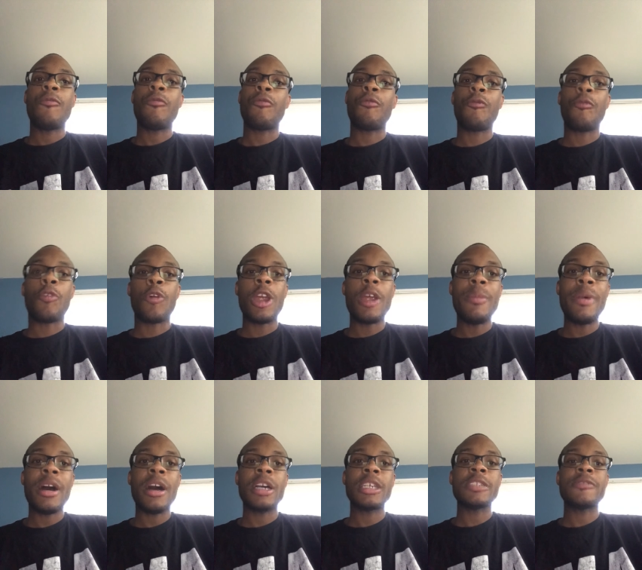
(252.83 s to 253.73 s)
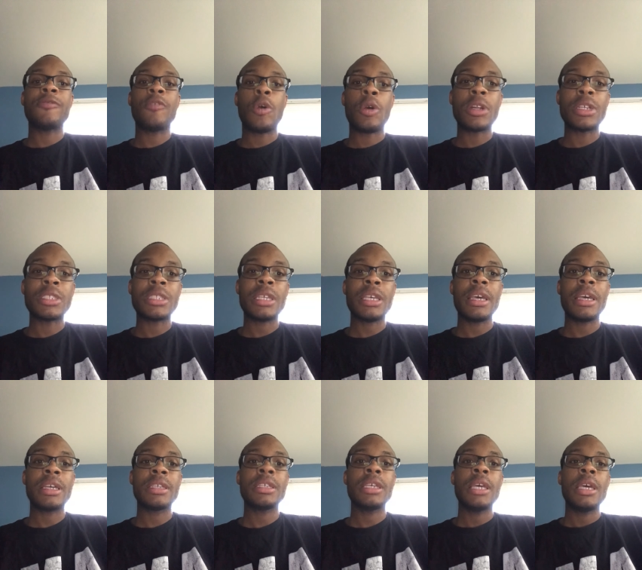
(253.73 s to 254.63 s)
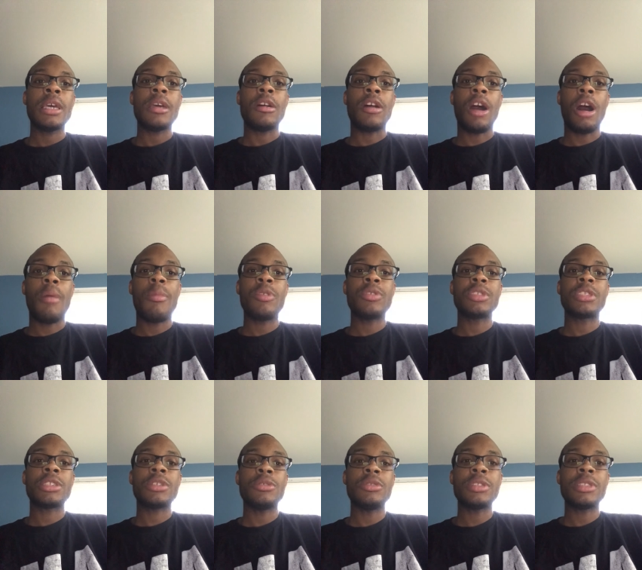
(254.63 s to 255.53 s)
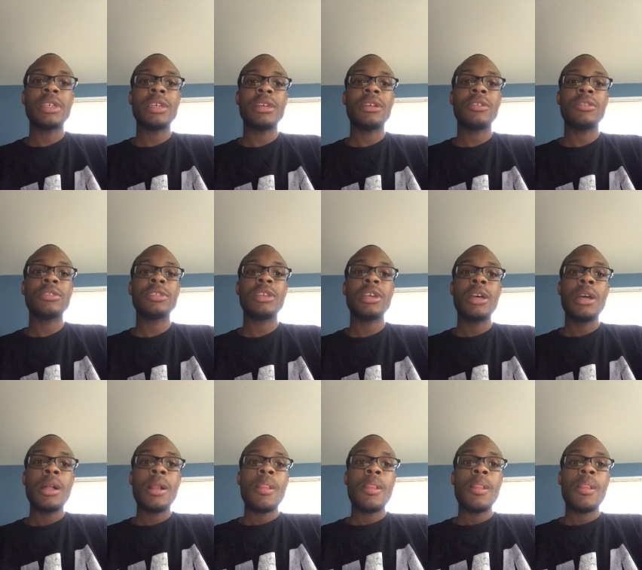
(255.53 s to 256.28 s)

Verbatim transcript: 4 rebounds, 4 to 6, almost 2 steals.